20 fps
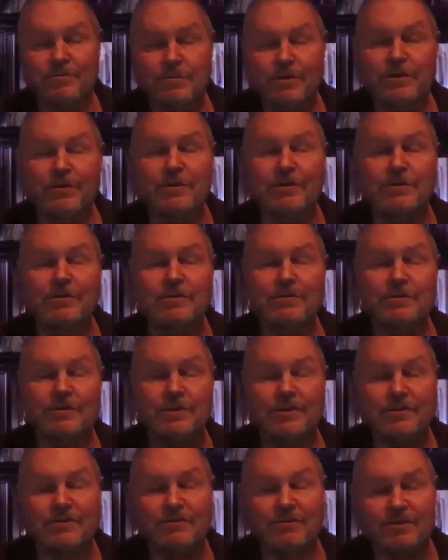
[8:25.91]
The
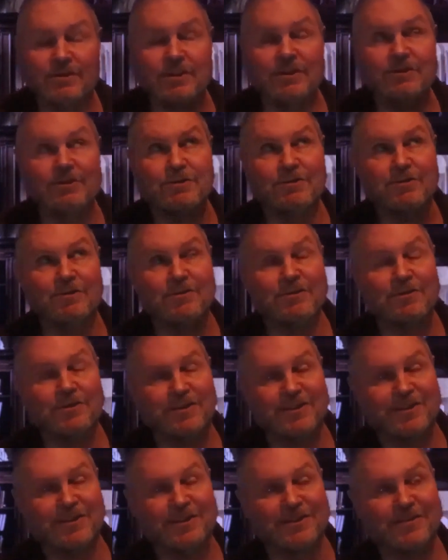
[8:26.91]
world is
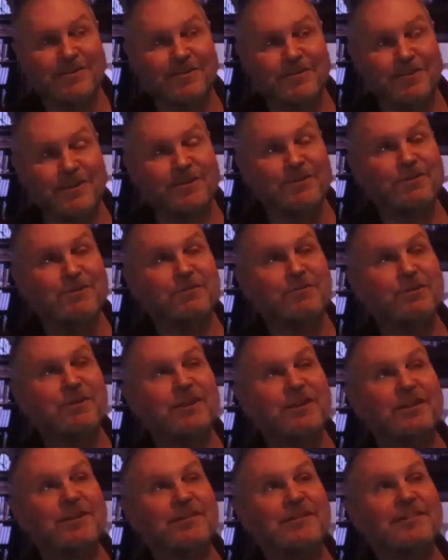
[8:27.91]
just to
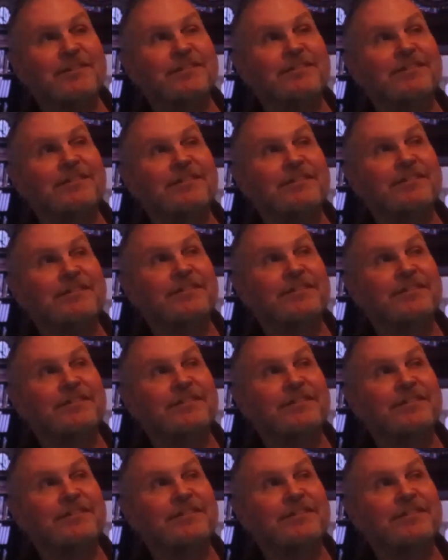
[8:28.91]
worship God.